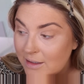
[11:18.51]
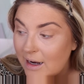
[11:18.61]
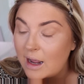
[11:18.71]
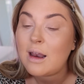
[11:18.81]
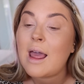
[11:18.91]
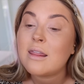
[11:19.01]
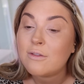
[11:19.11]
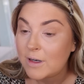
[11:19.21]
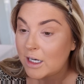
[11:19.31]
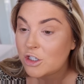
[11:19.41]
And I like the
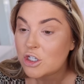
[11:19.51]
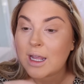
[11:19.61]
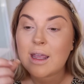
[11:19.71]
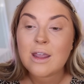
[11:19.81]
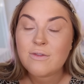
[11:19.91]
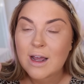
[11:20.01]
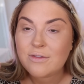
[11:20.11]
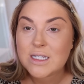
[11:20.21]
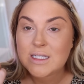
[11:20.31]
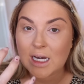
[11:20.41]
finish. Like, even
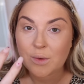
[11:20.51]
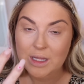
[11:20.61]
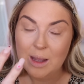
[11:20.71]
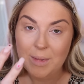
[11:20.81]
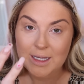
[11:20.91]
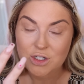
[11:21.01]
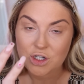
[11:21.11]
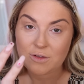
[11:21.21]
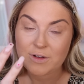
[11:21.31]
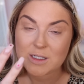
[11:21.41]
after setting it with that MAC
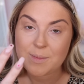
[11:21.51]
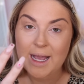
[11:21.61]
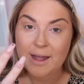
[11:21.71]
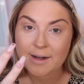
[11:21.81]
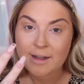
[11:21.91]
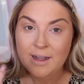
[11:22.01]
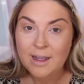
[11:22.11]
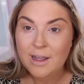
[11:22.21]
Studio Fix powder,